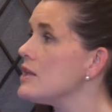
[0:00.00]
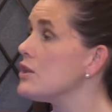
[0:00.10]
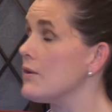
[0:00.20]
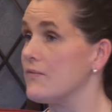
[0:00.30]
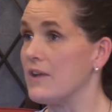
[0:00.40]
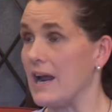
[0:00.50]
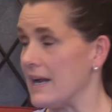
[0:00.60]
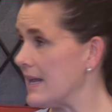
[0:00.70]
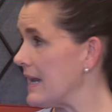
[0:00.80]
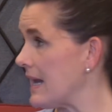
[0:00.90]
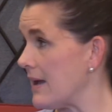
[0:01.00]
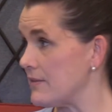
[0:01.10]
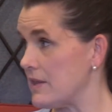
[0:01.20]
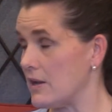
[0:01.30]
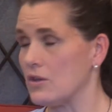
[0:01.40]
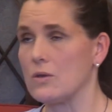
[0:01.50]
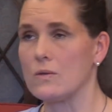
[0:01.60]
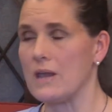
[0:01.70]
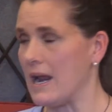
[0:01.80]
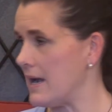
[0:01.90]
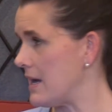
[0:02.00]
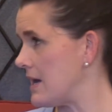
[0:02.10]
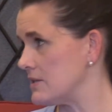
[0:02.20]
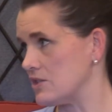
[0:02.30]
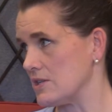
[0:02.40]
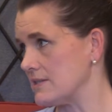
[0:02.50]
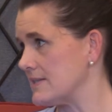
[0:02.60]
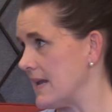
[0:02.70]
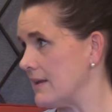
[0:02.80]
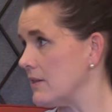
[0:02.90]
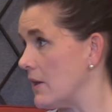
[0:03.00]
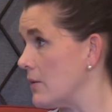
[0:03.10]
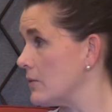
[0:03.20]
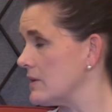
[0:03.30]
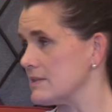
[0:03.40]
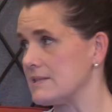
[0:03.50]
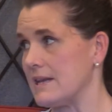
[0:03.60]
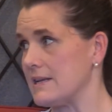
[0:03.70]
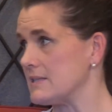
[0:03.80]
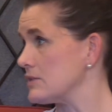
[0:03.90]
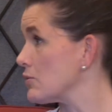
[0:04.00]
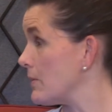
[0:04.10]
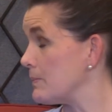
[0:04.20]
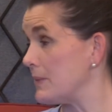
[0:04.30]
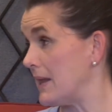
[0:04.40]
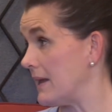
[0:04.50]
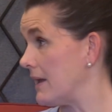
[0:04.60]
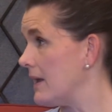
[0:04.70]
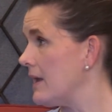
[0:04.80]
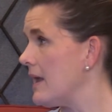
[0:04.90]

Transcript: You've got to get out there. You cannot just stay alone because it's crippling.